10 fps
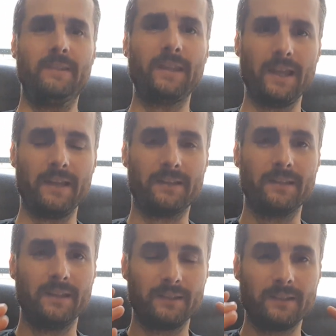that
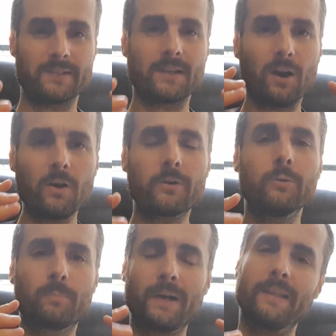this
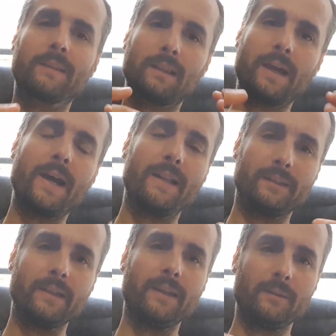occupied
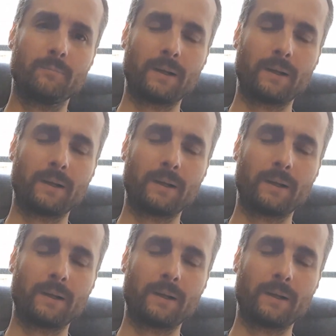land in,